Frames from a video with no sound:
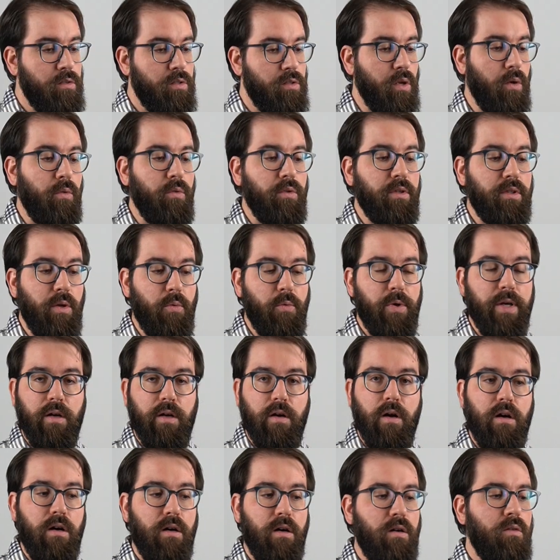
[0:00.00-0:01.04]
So the
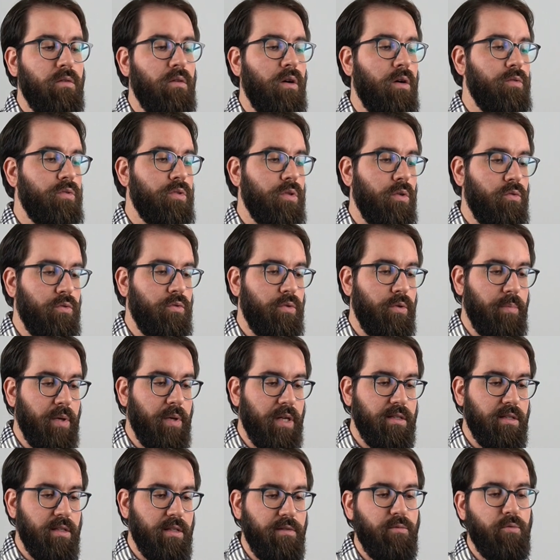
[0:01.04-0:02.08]
recall, also true
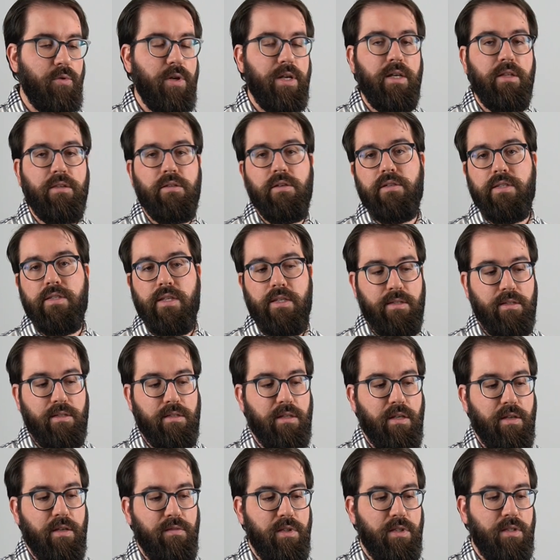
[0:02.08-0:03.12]
positive rate or
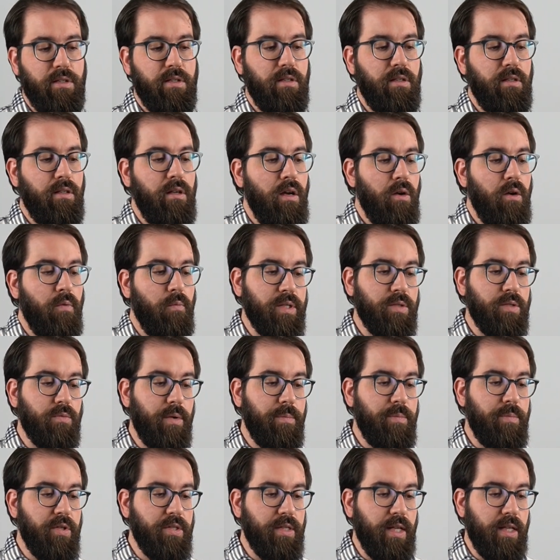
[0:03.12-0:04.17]
sensitivity, was
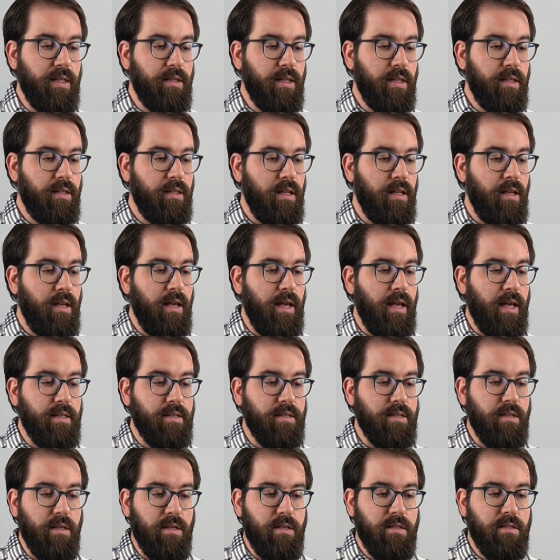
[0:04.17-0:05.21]
represented
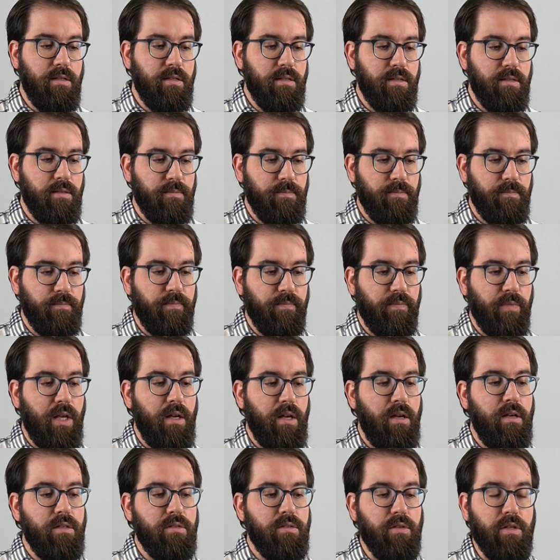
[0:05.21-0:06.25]
as this.
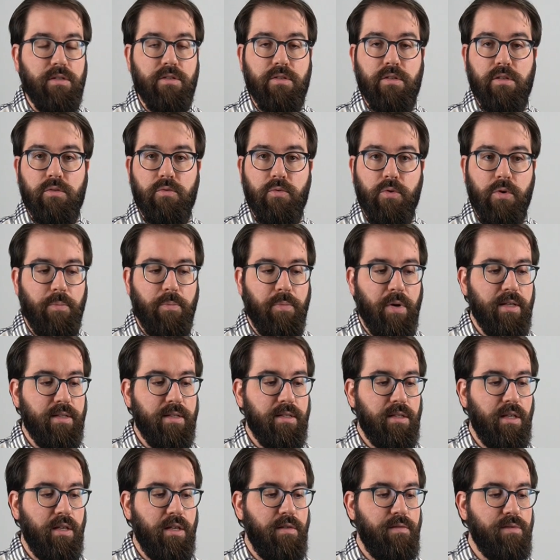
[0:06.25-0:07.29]
So it's the true
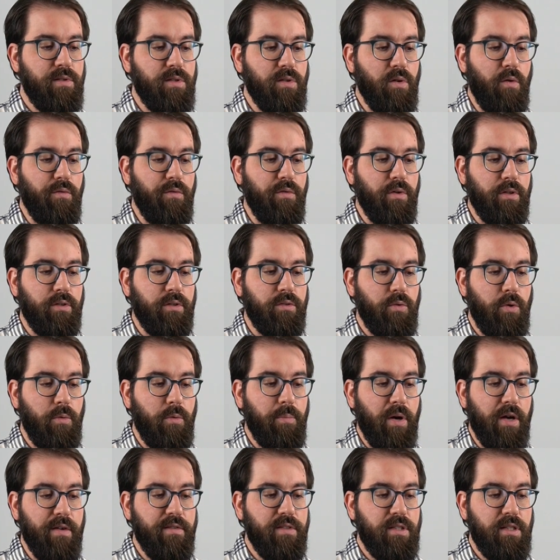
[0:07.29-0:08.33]
positives over true
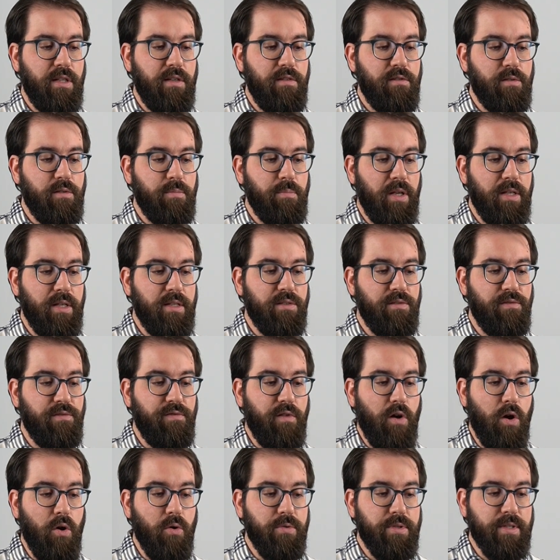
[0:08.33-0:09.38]
positives plus
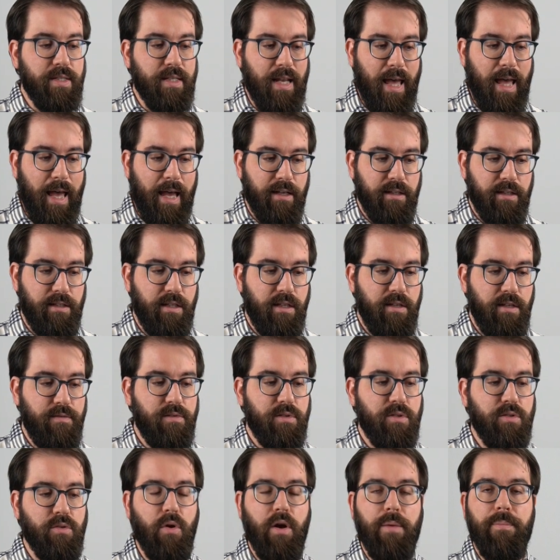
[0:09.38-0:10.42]
false negatives.
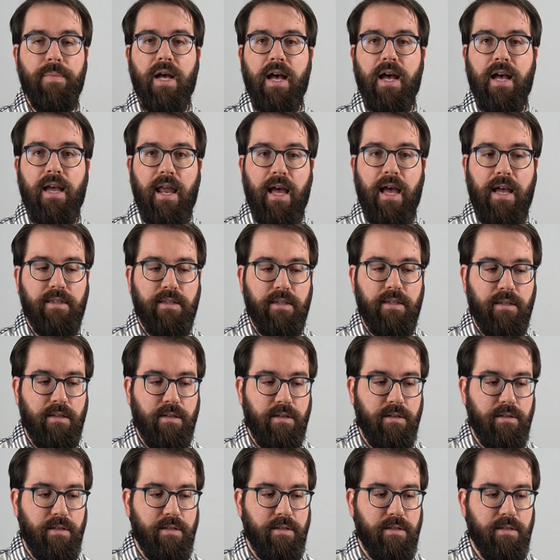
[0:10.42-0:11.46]
So I'm highlighting
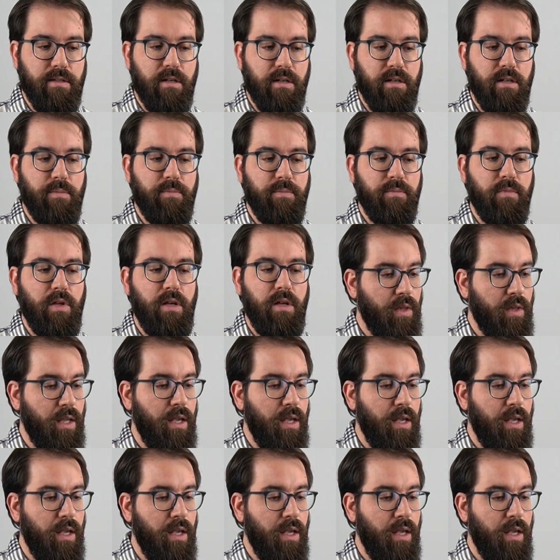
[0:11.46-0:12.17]
here this term.